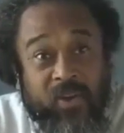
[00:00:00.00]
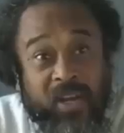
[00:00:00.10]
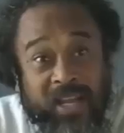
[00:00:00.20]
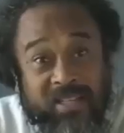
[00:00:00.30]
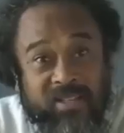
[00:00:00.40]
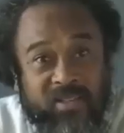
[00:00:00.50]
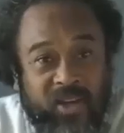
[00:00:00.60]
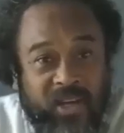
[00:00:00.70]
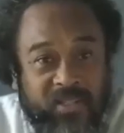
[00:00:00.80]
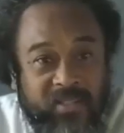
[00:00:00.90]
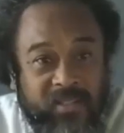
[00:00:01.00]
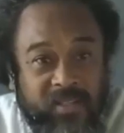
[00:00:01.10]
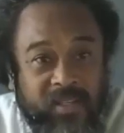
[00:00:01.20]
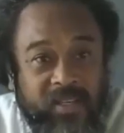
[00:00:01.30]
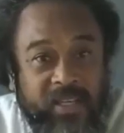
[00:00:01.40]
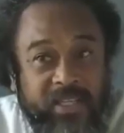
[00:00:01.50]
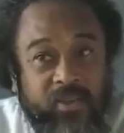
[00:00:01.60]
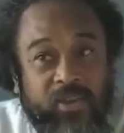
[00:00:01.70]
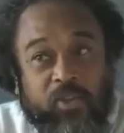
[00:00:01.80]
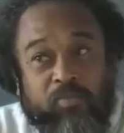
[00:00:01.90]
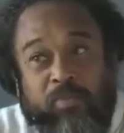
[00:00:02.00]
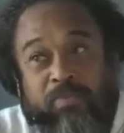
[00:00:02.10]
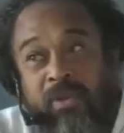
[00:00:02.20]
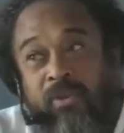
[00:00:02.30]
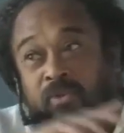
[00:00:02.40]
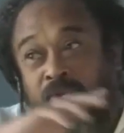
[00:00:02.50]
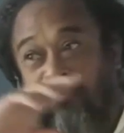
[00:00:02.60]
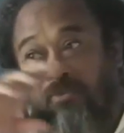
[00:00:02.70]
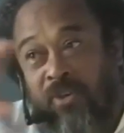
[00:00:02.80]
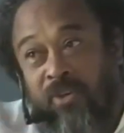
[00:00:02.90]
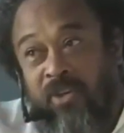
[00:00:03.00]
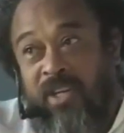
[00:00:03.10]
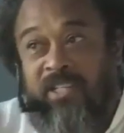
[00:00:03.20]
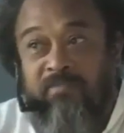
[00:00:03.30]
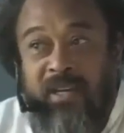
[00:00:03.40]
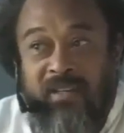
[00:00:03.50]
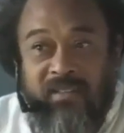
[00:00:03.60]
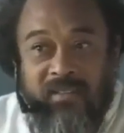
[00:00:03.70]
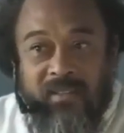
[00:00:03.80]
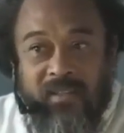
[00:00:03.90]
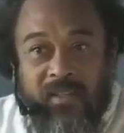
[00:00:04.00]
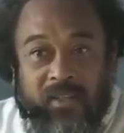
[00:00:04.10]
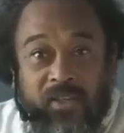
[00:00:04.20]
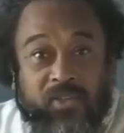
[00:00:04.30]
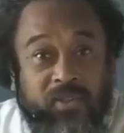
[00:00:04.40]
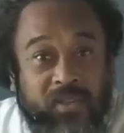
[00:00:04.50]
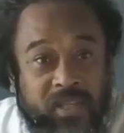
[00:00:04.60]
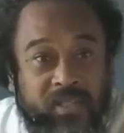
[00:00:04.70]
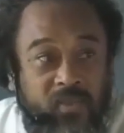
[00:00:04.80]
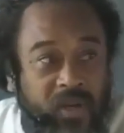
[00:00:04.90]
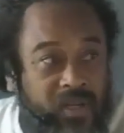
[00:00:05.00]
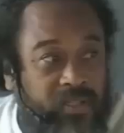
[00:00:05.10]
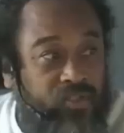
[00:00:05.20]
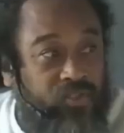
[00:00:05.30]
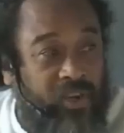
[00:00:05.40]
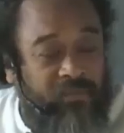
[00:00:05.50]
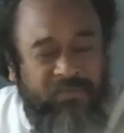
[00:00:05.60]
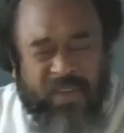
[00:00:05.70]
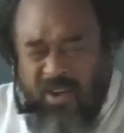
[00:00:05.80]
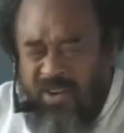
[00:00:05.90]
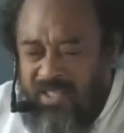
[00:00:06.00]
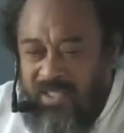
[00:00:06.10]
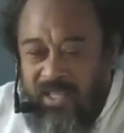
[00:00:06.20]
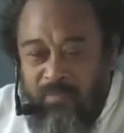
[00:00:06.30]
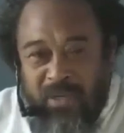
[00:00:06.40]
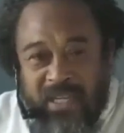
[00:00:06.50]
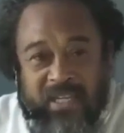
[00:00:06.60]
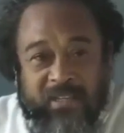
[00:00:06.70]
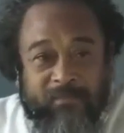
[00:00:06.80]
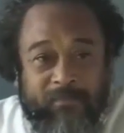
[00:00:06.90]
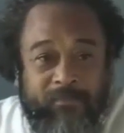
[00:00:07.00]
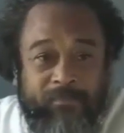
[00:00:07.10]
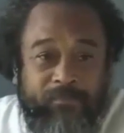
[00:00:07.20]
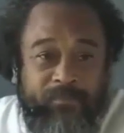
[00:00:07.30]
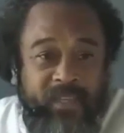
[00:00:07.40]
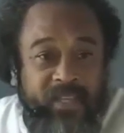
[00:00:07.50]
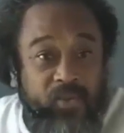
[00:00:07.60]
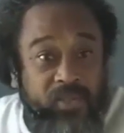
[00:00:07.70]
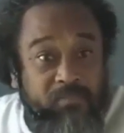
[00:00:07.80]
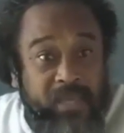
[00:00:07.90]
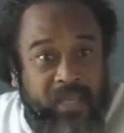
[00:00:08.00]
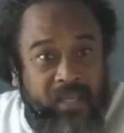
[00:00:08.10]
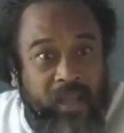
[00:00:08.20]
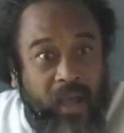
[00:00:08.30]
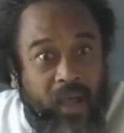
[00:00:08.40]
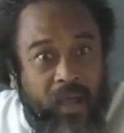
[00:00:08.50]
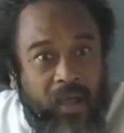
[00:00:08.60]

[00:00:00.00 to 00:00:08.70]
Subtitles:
Your last thought is going to prepare you for your next birth. So these words struck very deeply into his being.